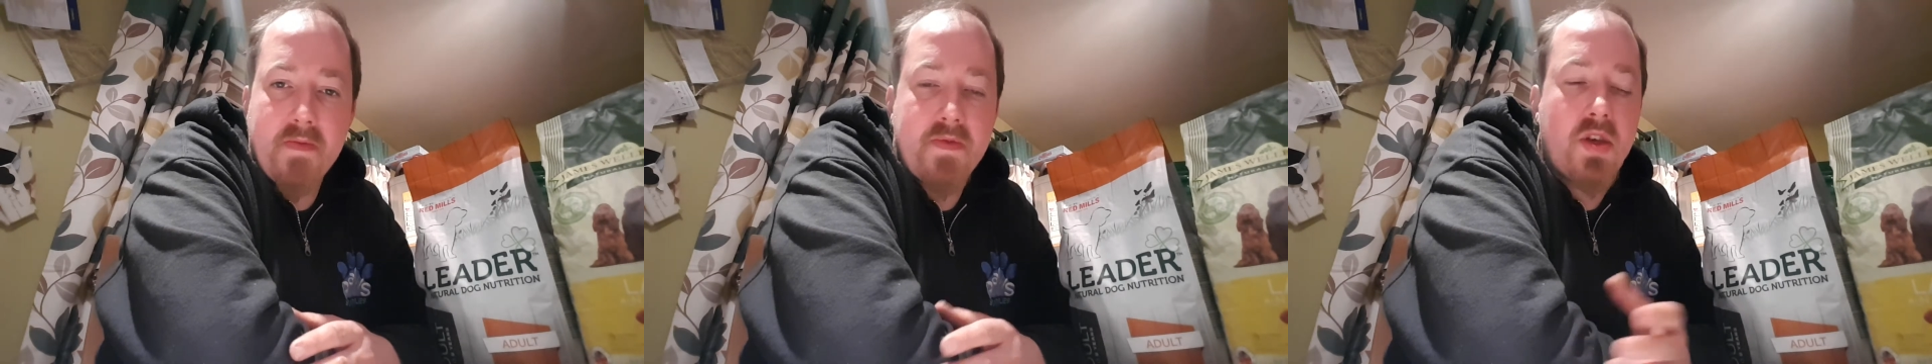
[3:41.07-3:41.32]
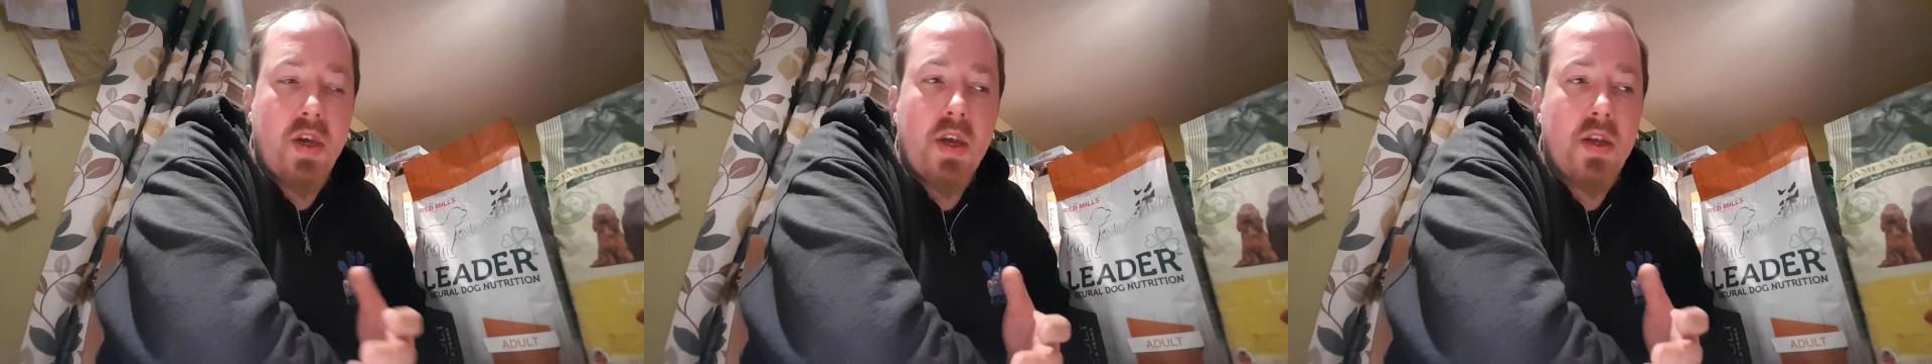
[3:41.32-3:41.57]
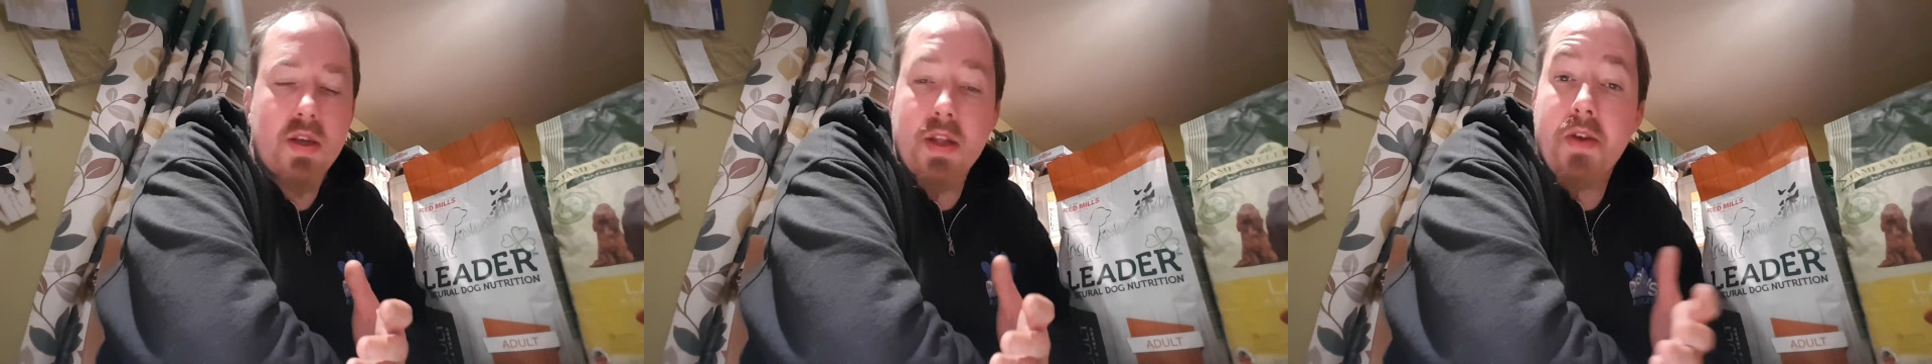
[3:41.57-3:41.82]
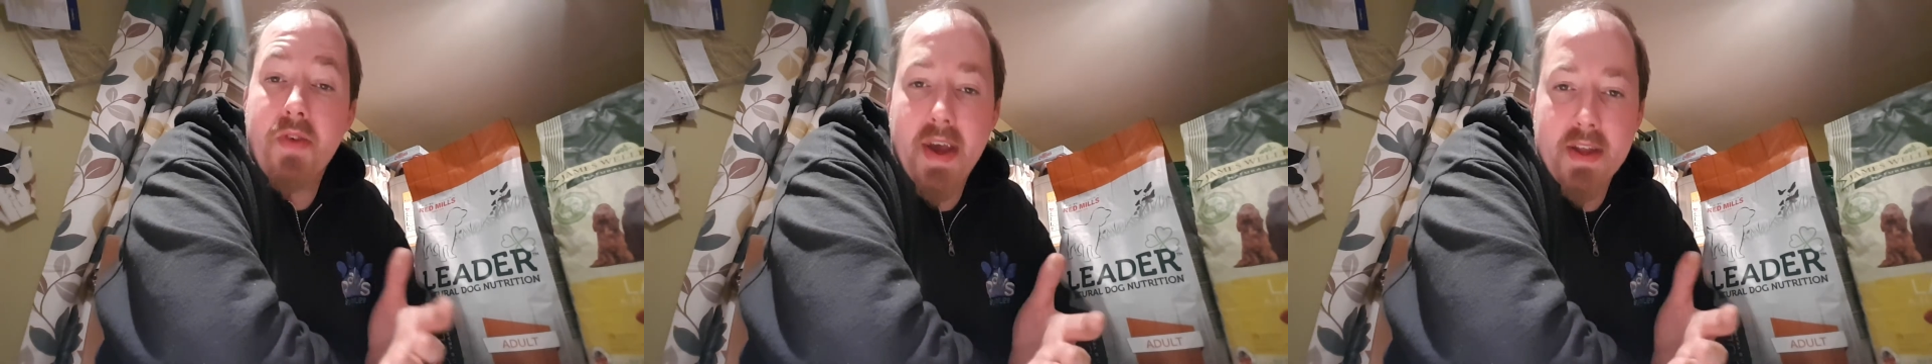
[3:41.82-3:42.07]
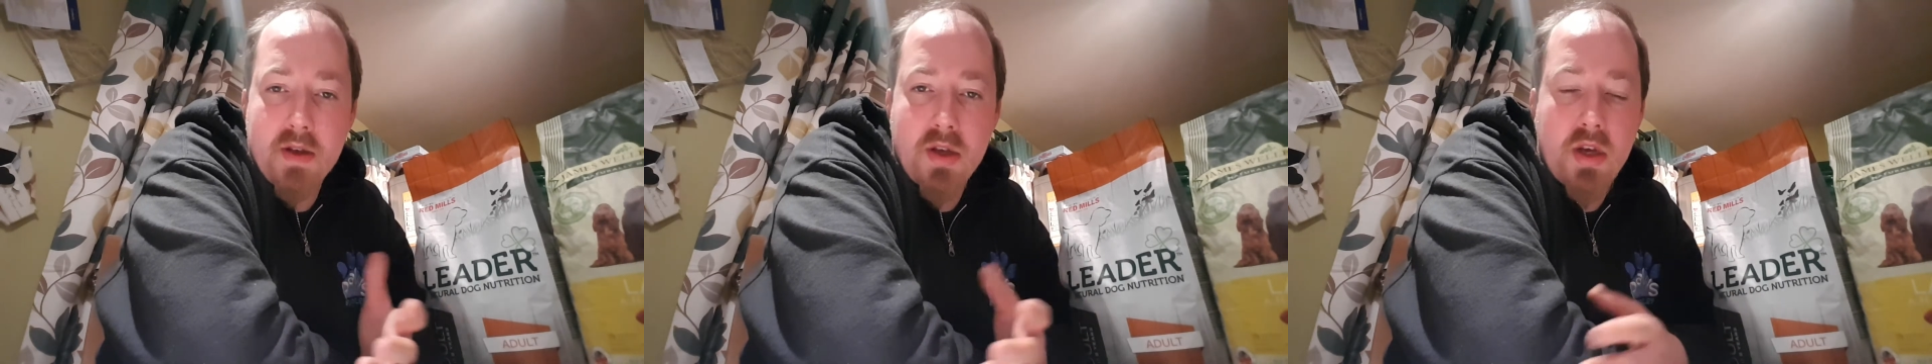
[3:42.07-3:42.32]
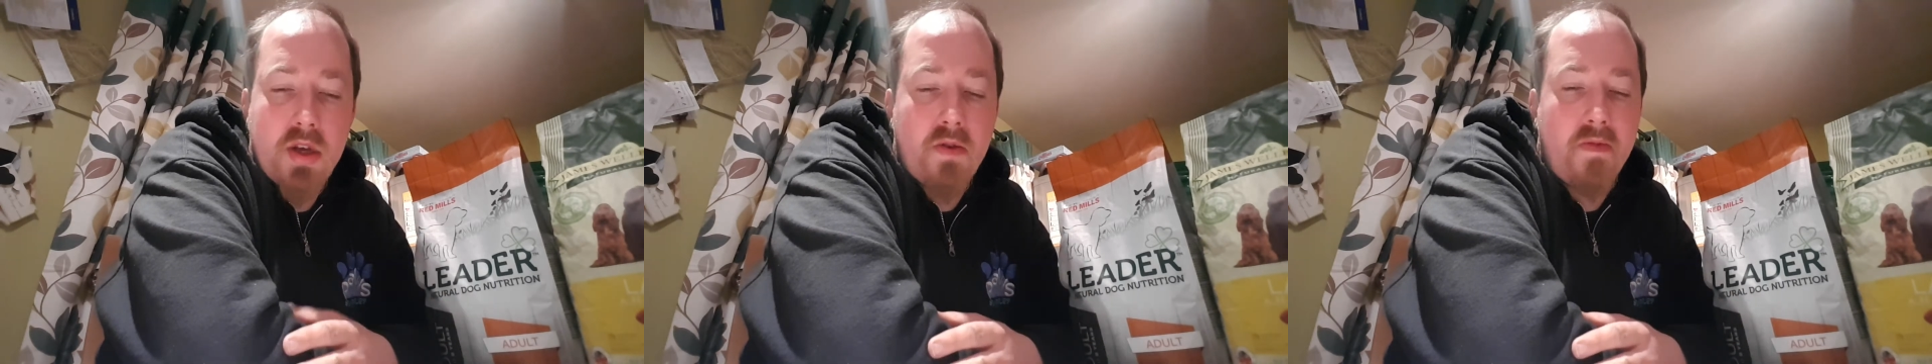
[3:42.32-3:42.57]
changed and the diets have
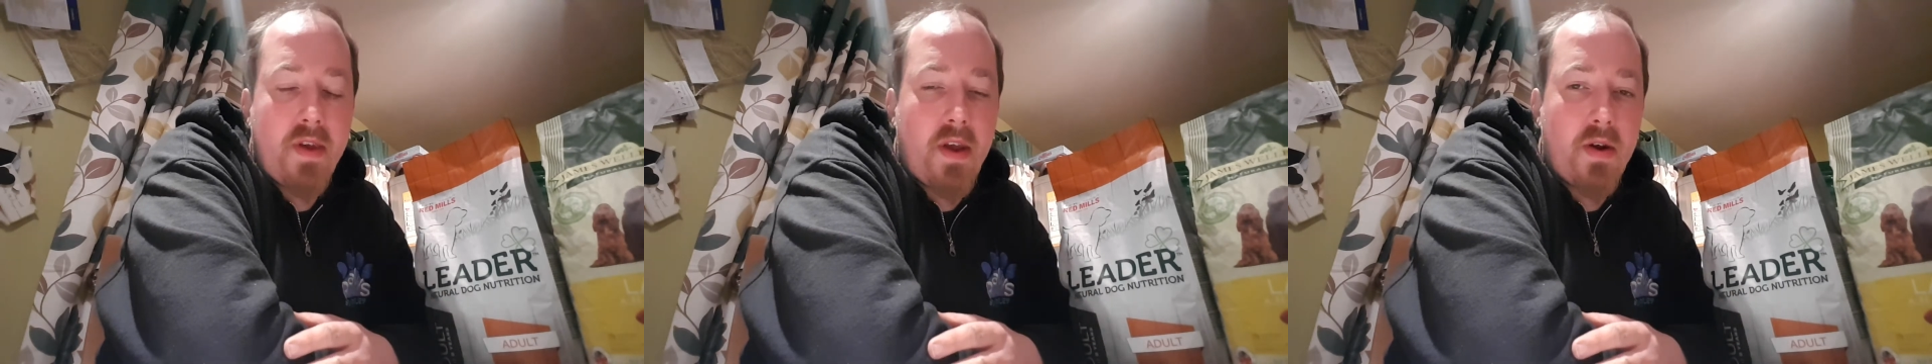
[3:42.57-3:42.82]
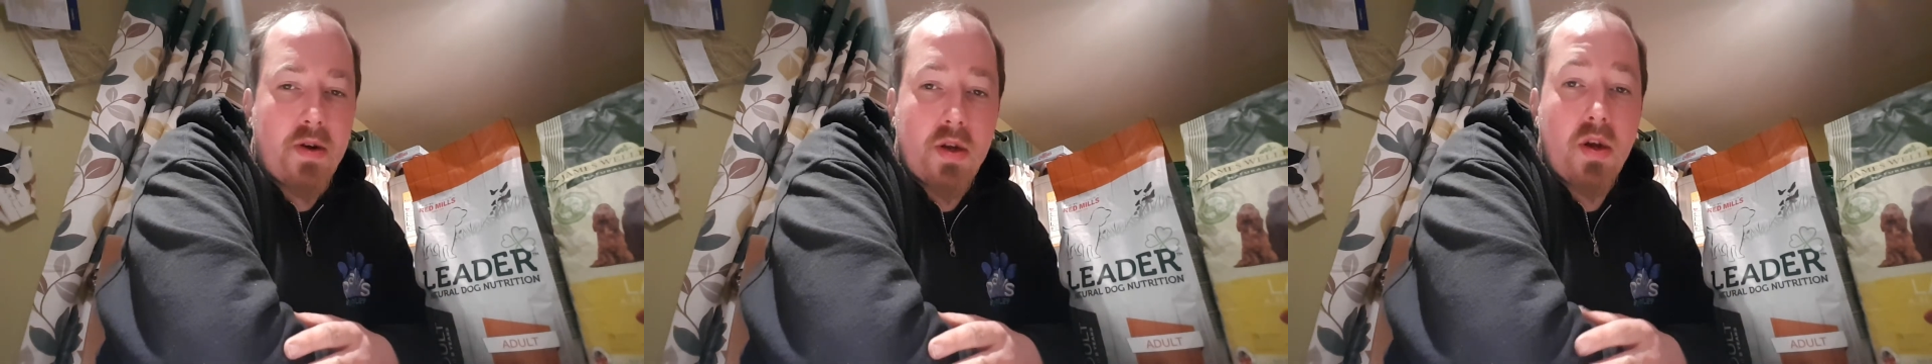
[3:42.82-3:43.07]
changed over the years,